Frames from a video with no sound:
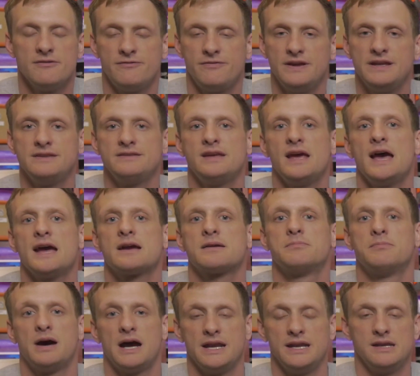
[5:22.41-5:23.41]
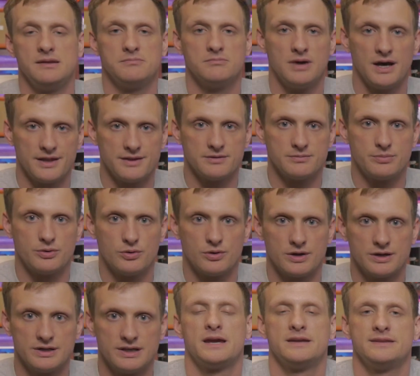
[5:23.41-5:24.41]
FinTech Mining
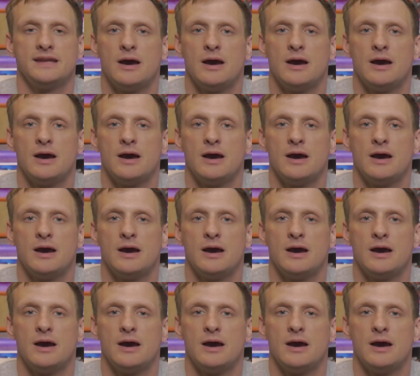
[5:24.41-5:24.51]
Motherboard.